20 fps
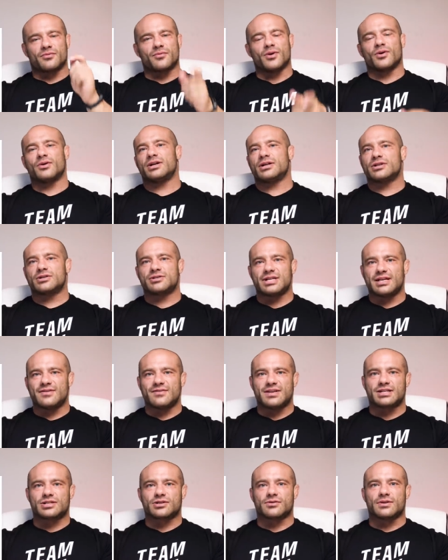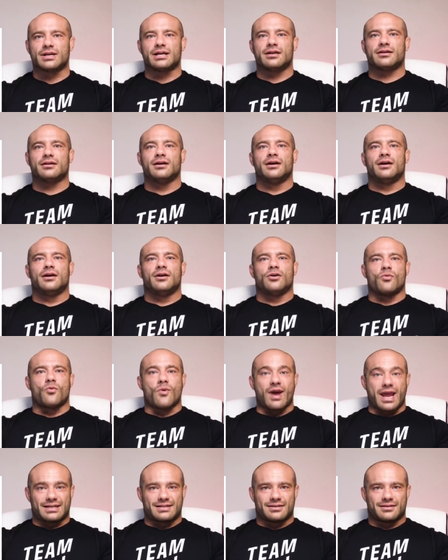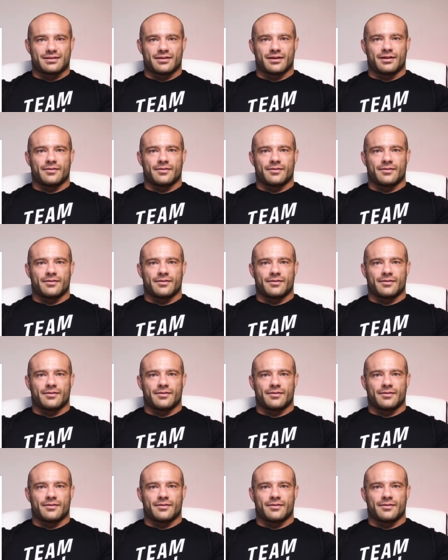remote at your TV screen. Wait.